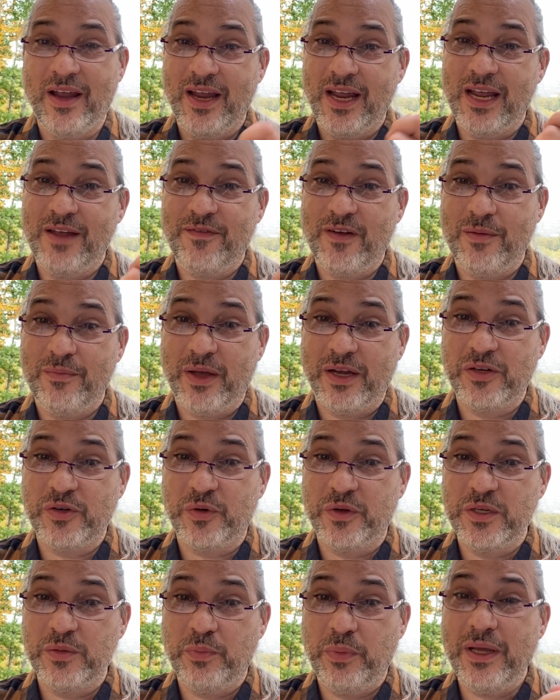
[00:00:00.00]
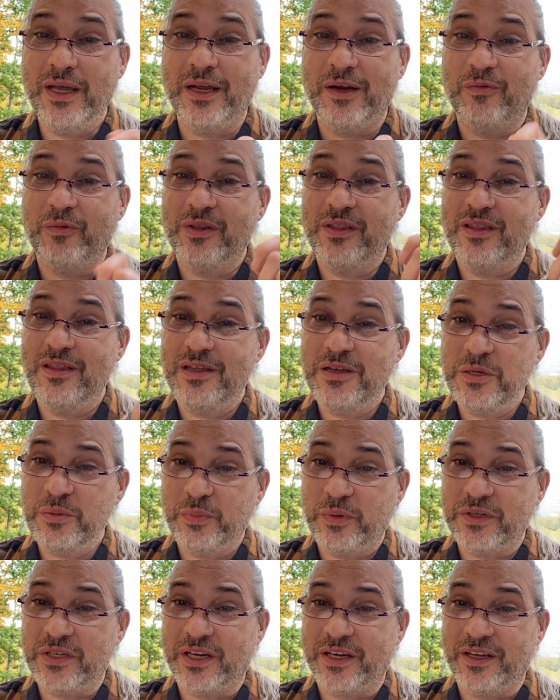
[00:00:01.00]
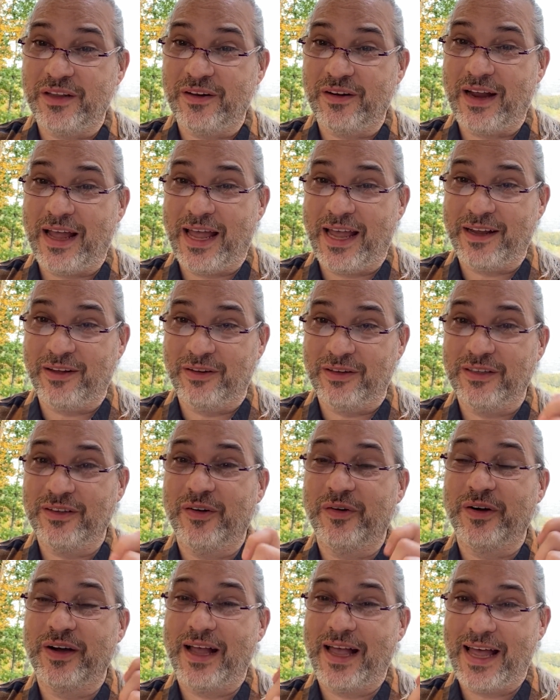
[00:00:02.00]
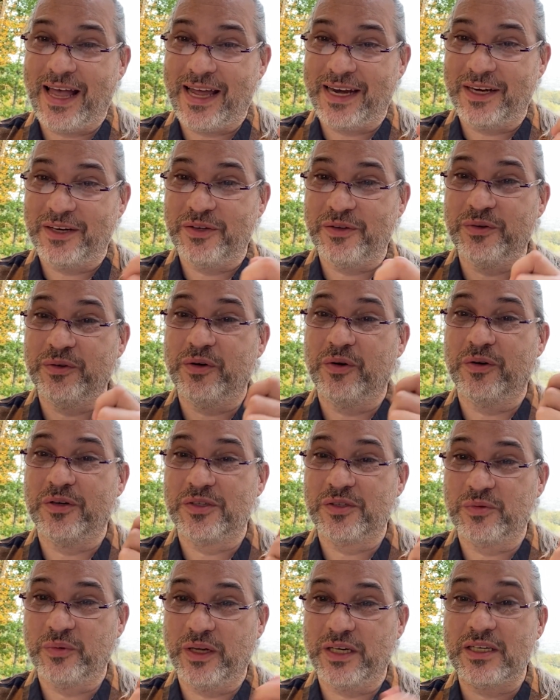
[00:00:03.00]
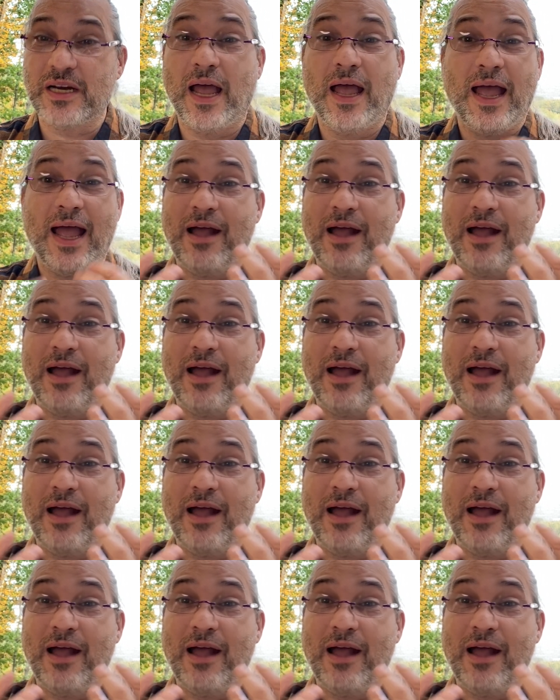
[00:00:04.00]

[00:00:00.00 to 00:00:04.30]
If I make choice B with this particular angle or attitude or switch,